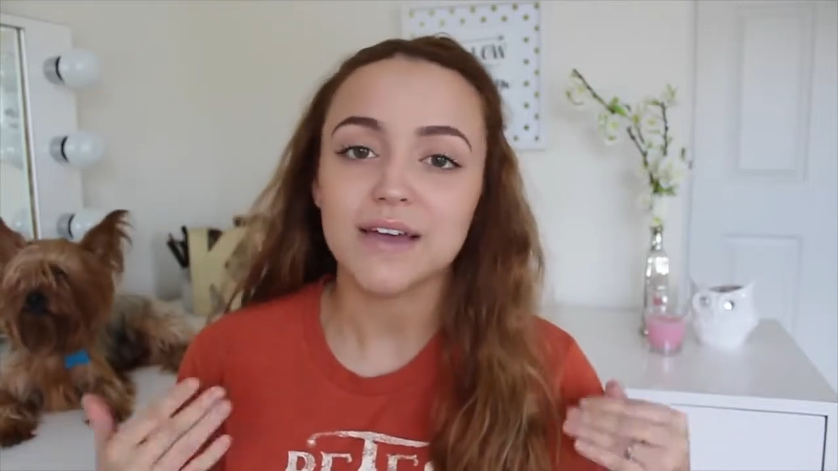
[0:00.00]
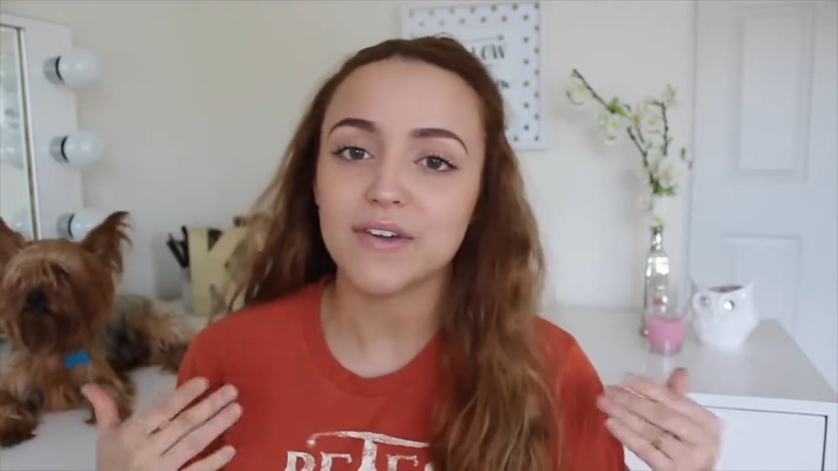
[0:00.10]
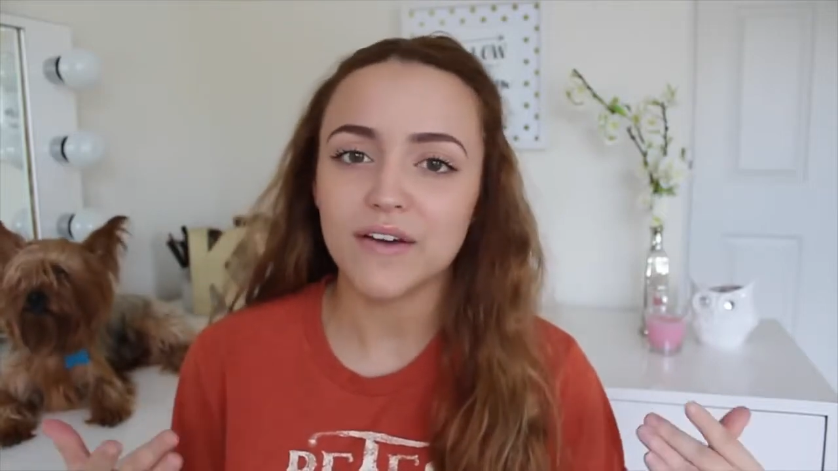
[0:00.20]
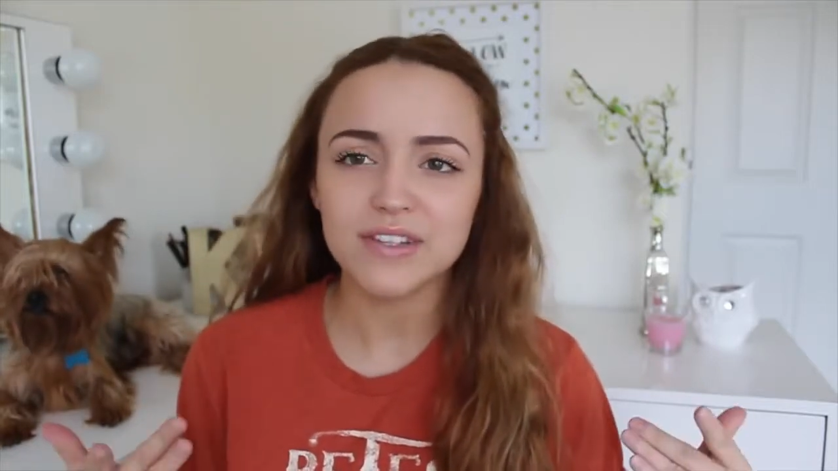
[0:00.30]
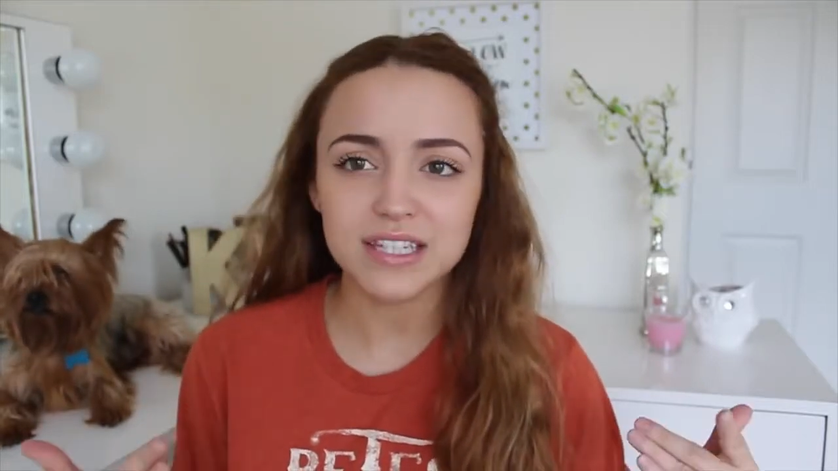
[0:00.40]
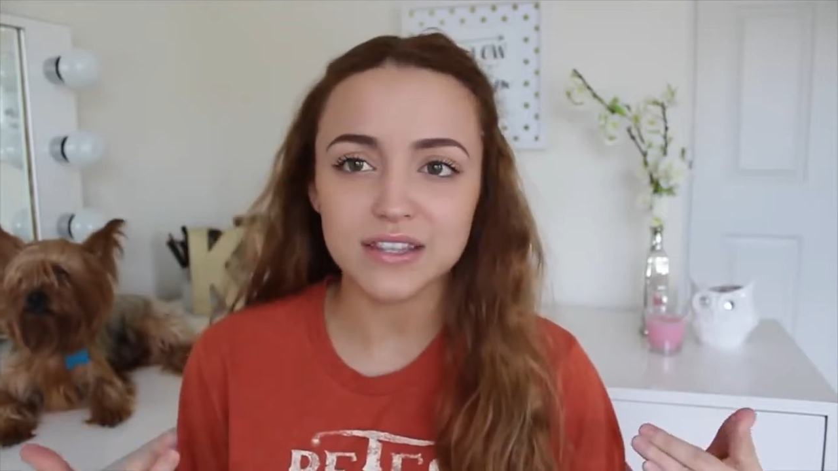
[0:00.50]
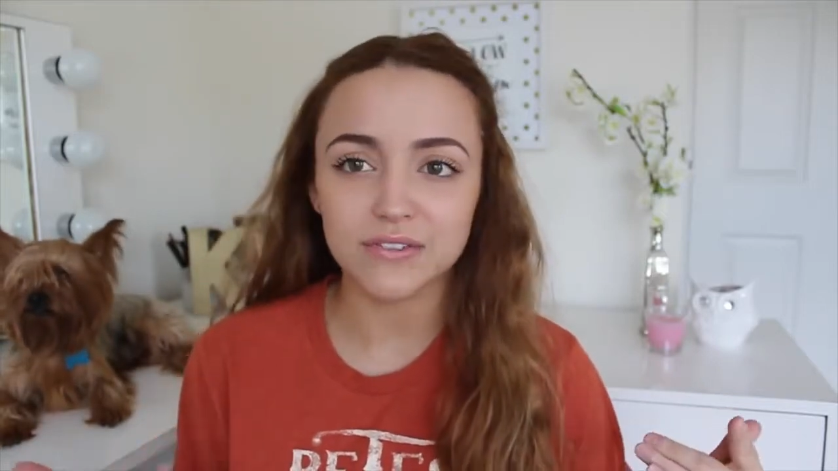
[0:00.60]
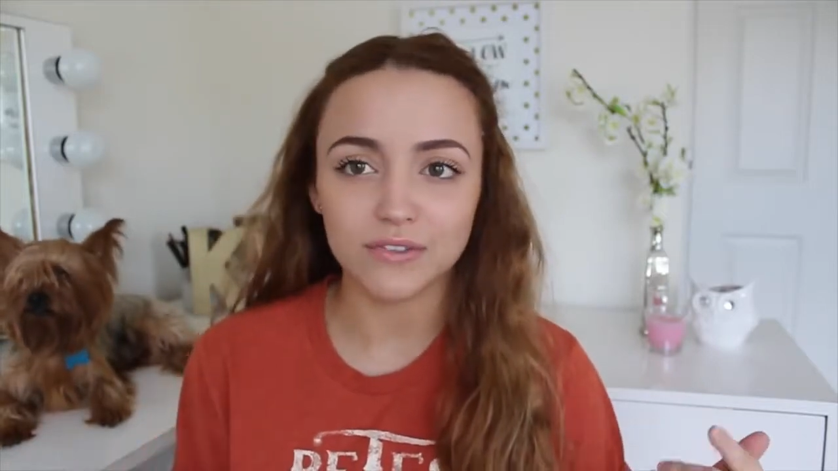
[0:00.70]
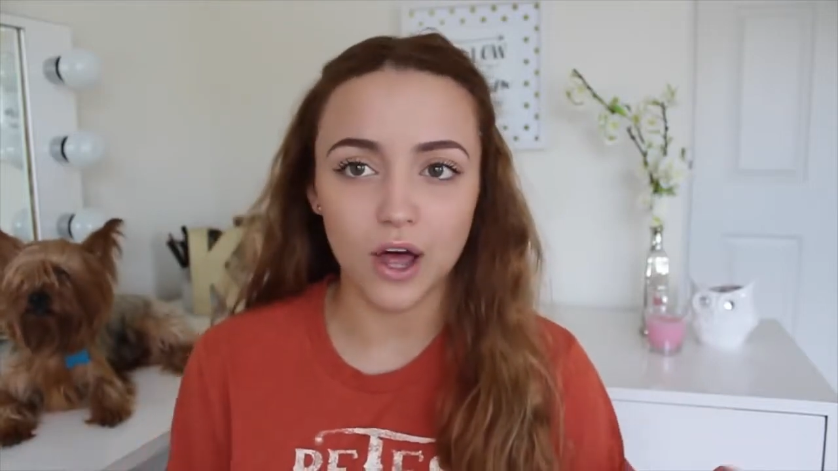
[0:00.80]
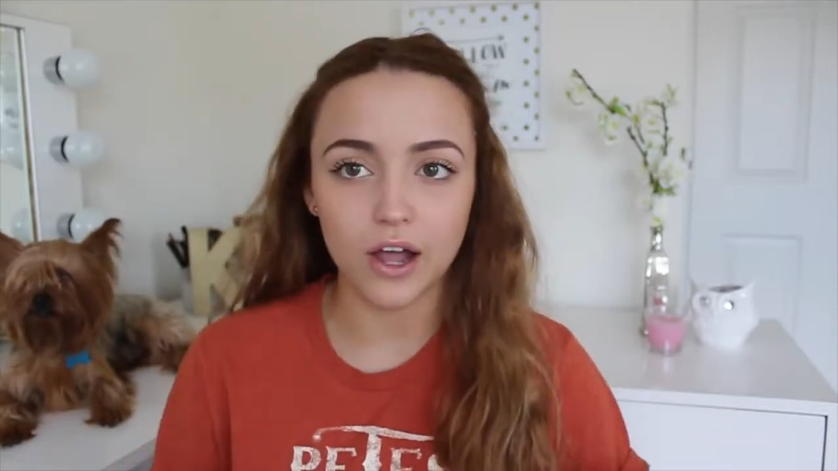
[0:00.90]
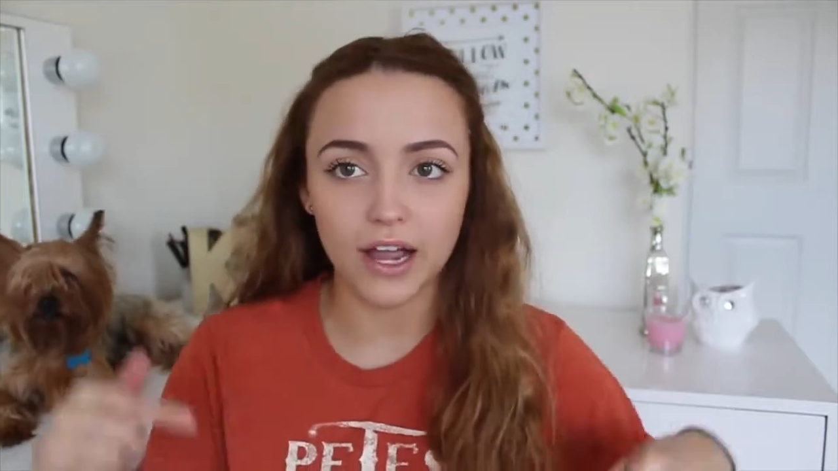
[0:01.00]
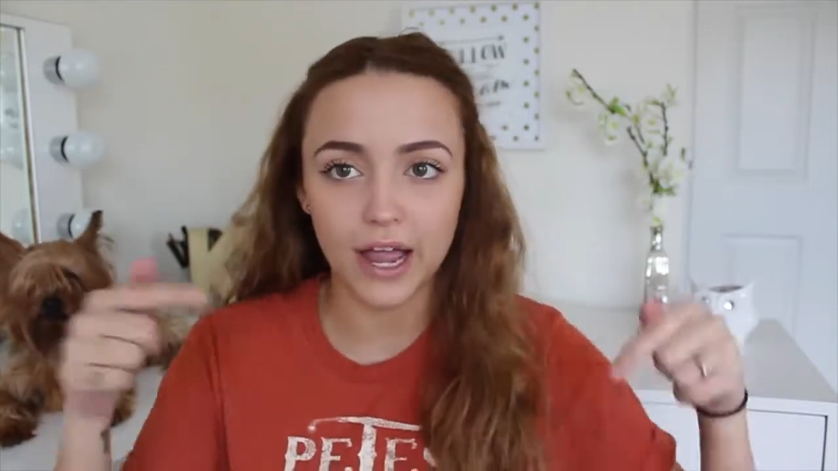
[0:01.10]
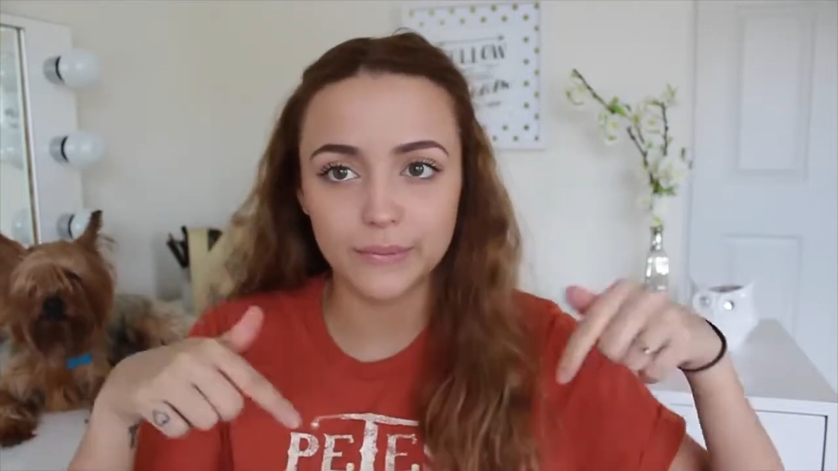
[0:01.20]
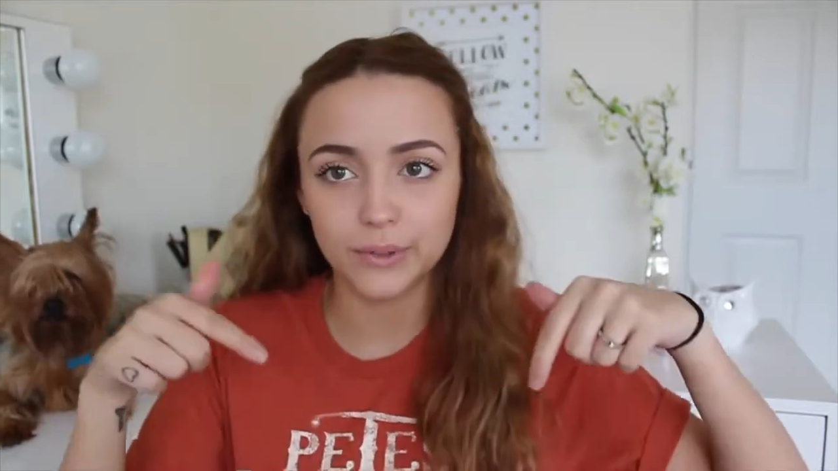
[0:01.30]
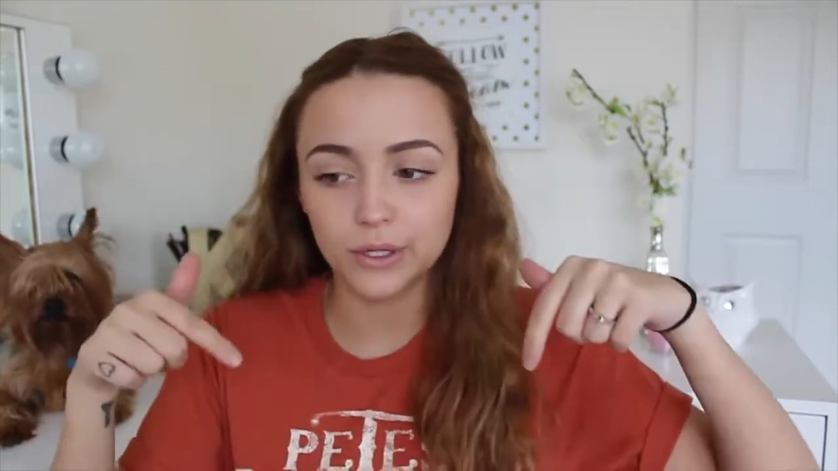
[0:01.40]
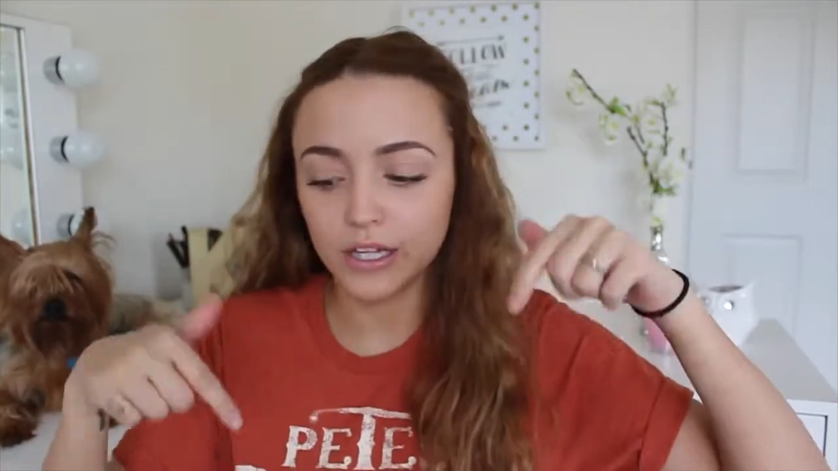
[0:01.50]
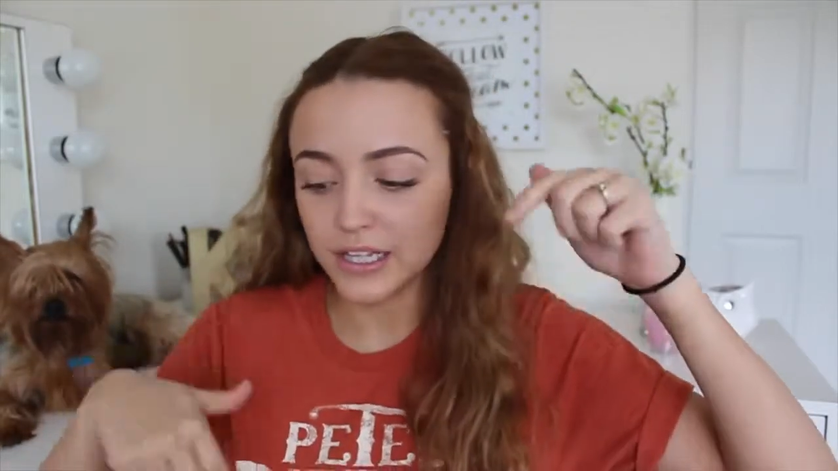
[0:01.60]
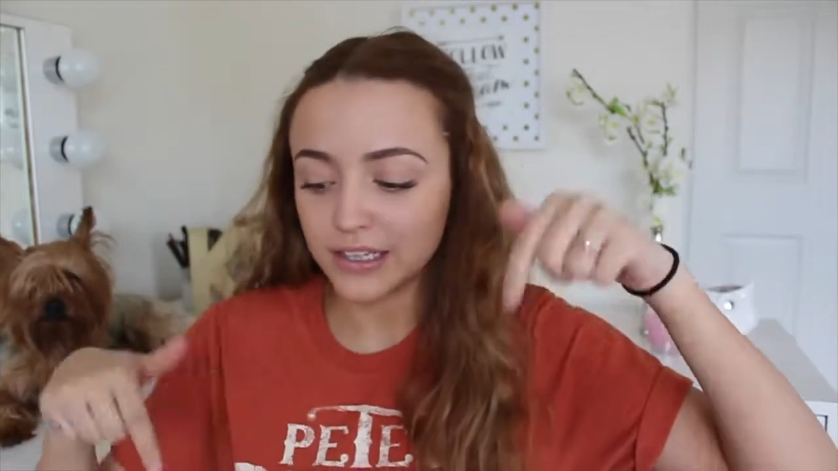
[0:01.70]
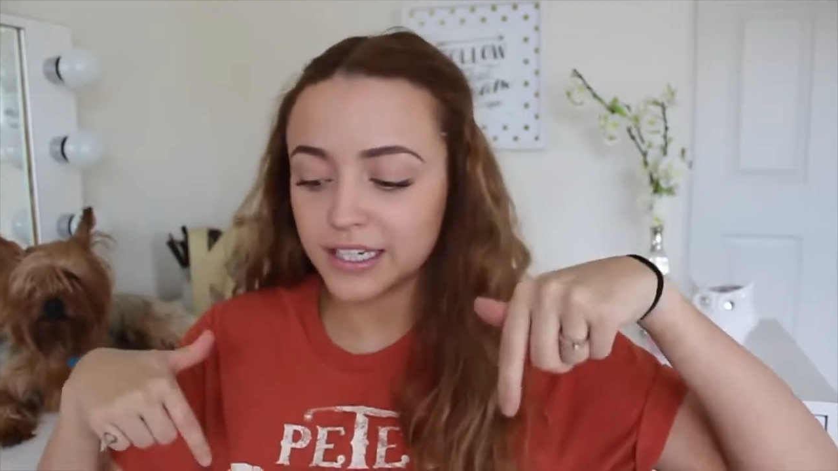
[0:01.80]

if you haven't seen the vlog I will